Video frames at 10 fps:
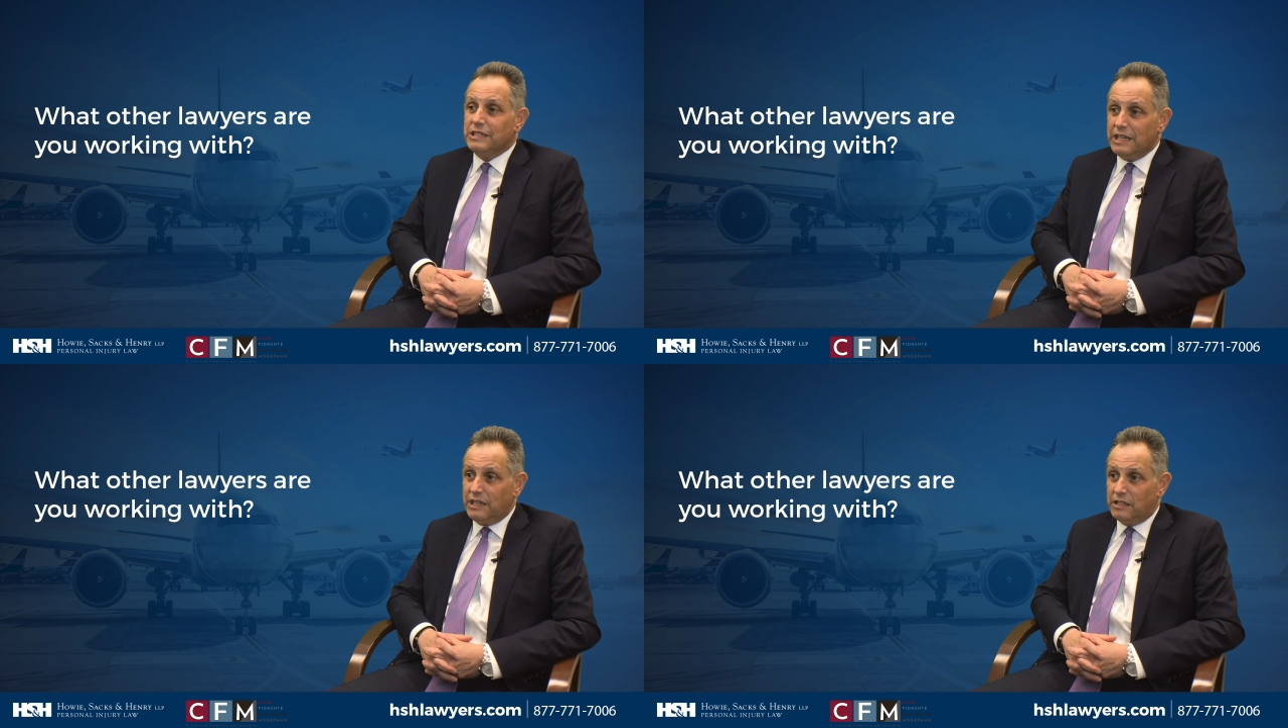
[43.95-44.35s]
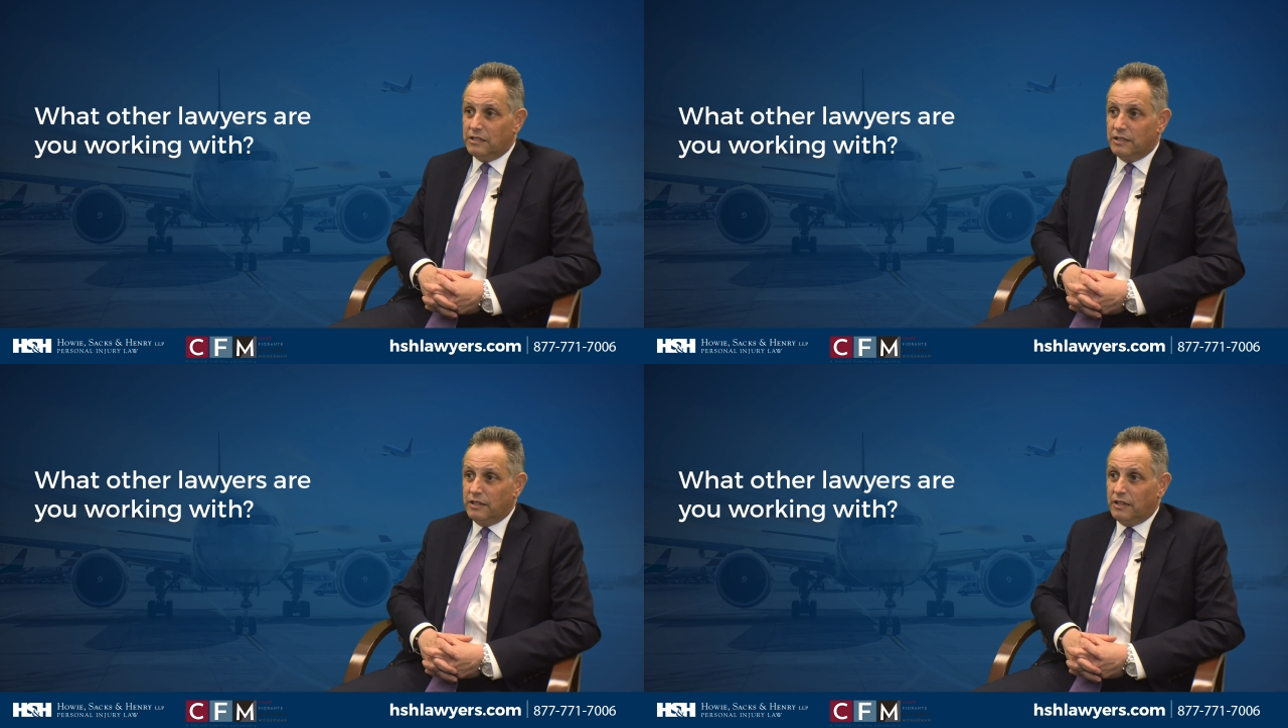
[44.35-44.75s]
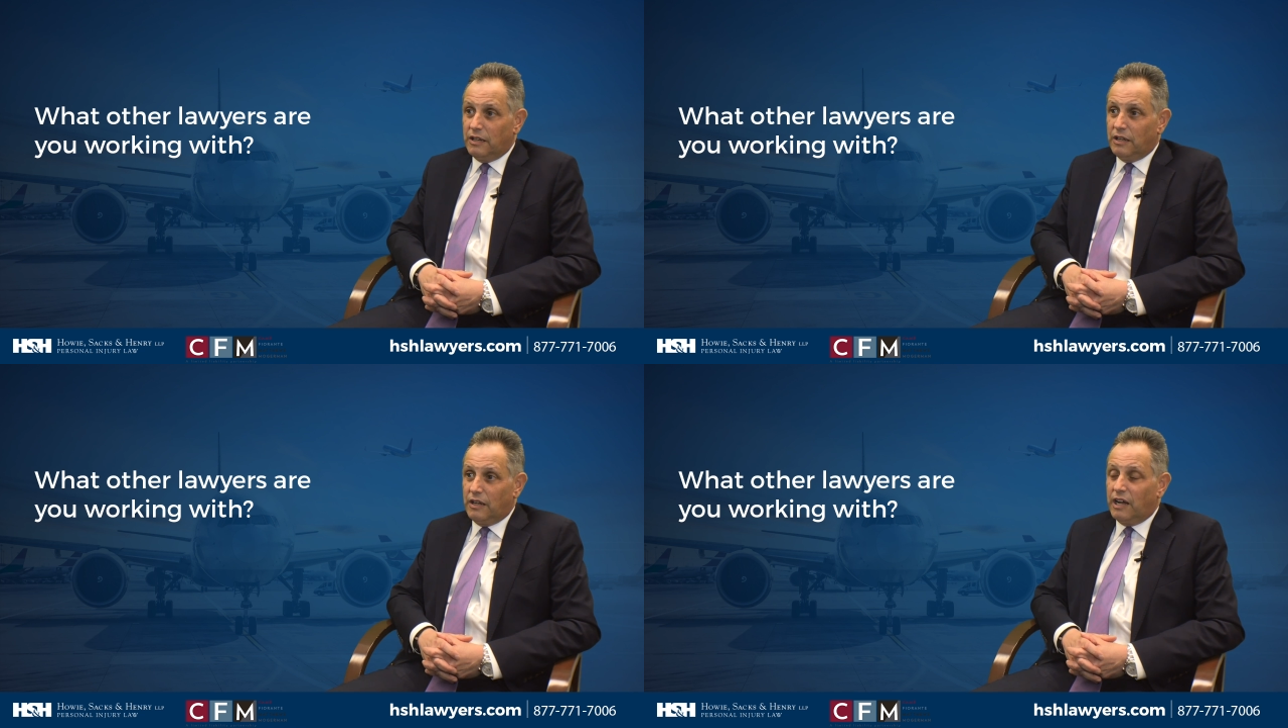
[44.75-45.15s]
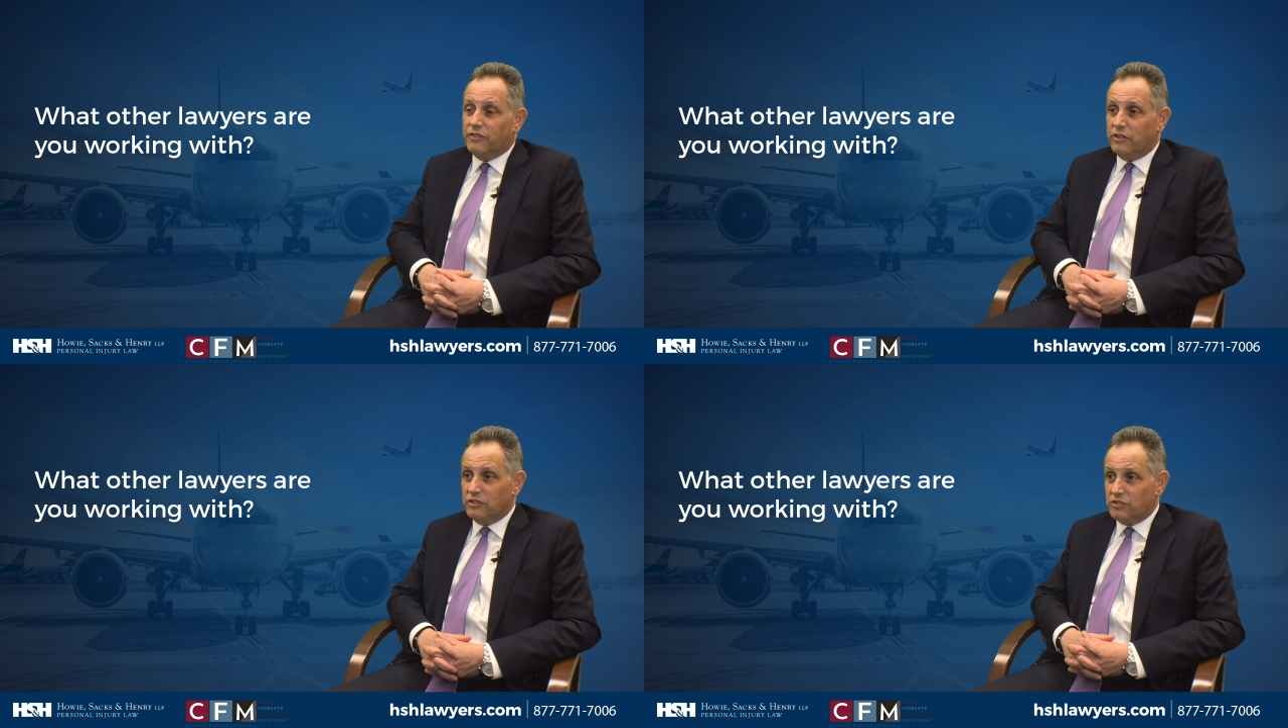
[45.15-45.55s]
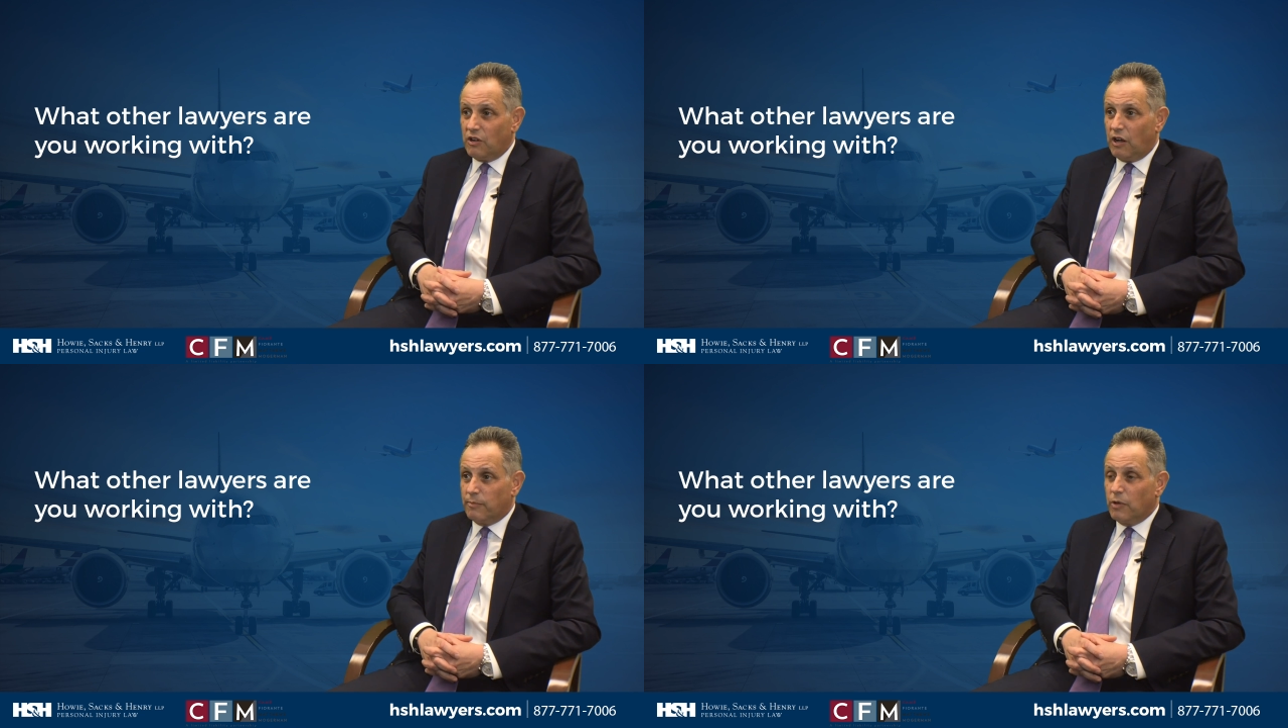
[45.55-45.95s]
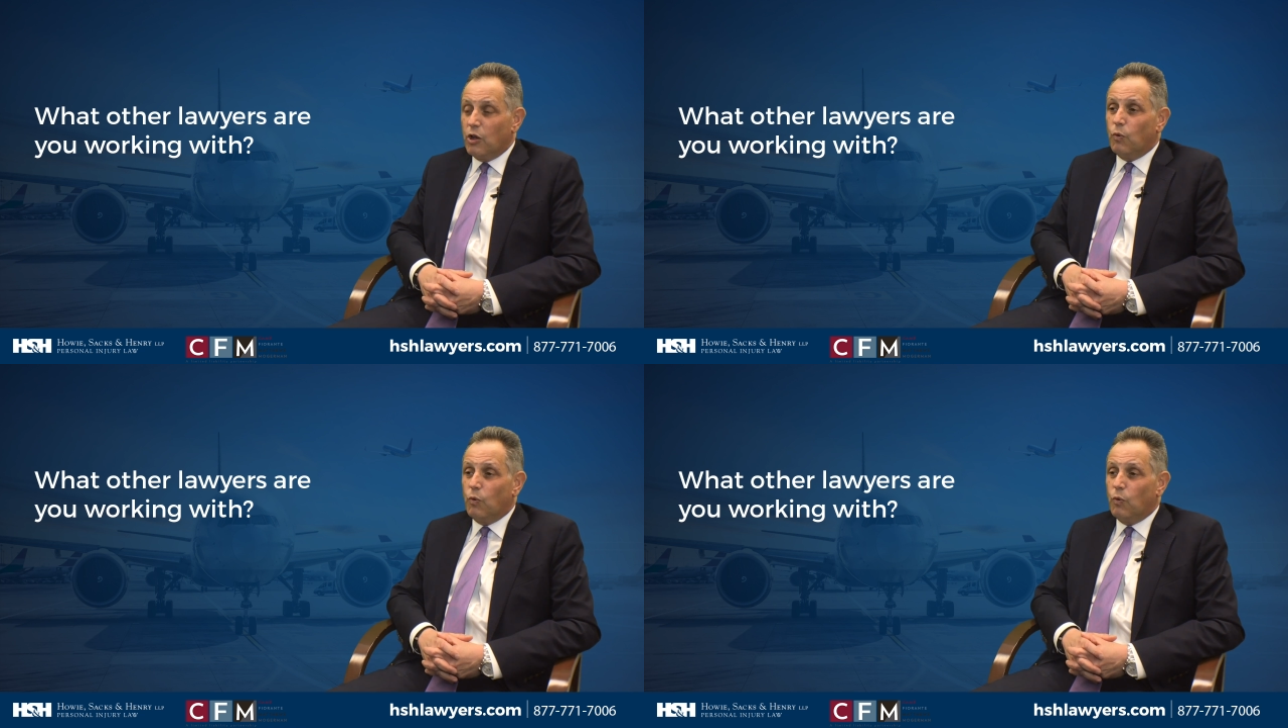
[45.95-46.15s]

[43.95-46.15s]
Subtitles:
need at this time.